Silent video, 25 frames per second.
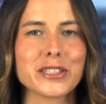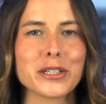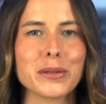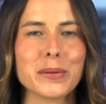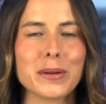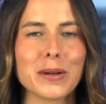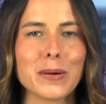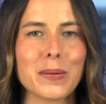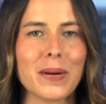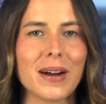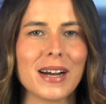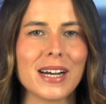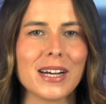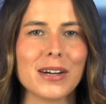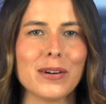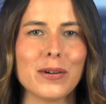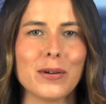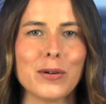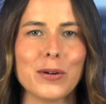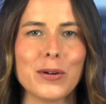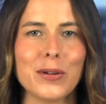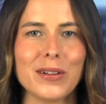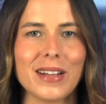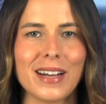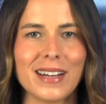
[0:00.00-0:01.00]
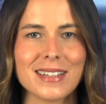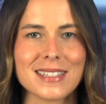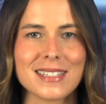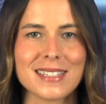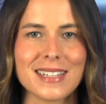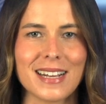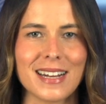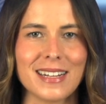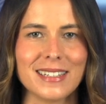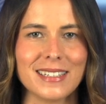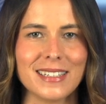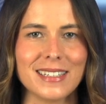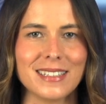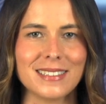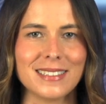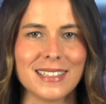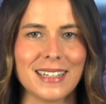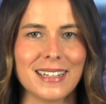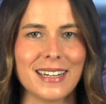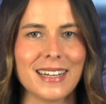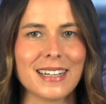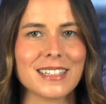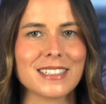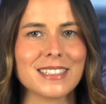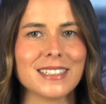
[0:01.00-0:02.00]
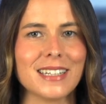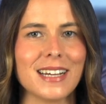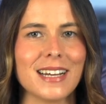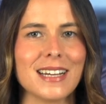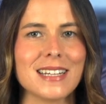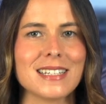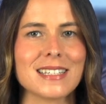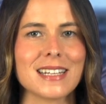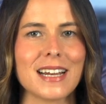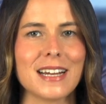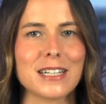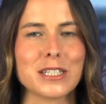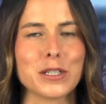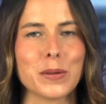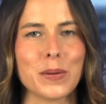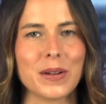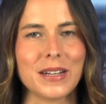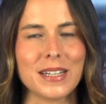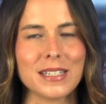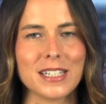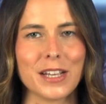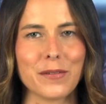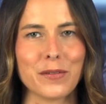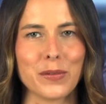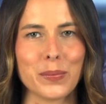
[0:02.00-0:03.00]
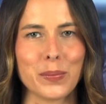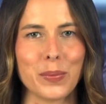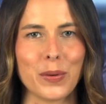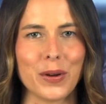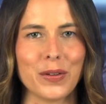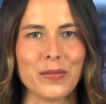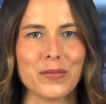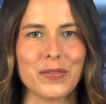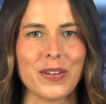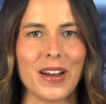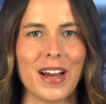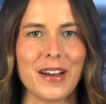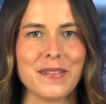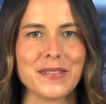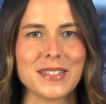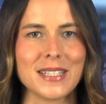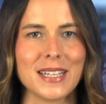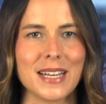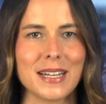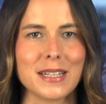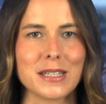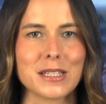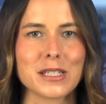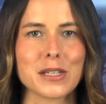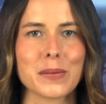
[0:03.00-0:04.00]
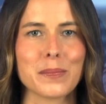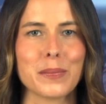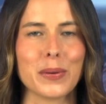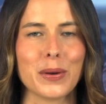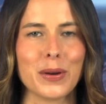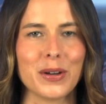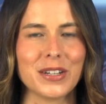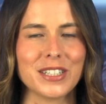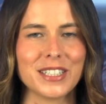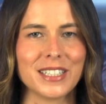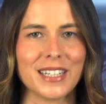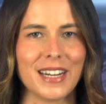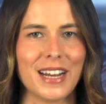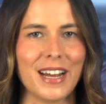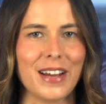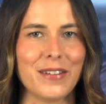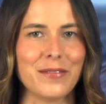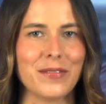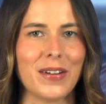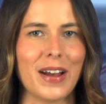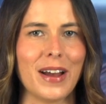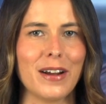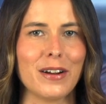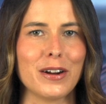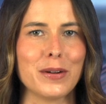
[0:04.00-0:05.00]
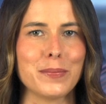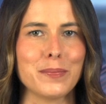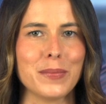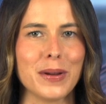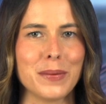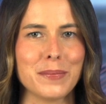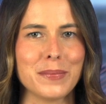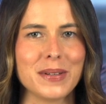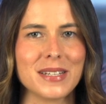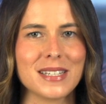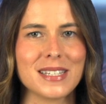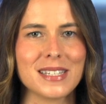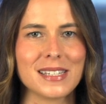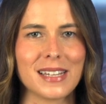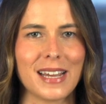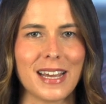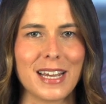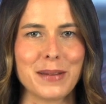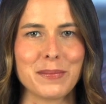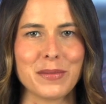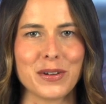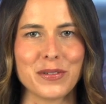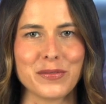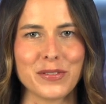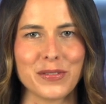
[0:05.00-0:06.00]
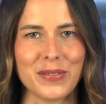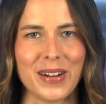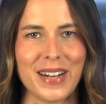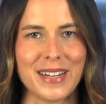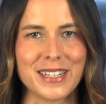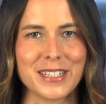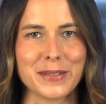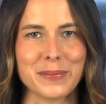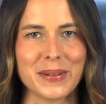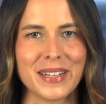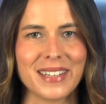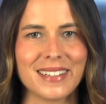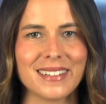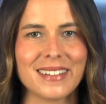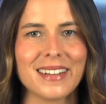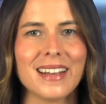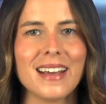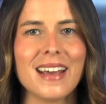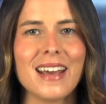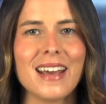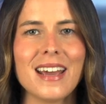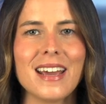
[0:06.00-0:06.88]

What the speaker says: to acquire all outstanding Genex shares at 27.5 cents per share via a members' scheme of arrangement.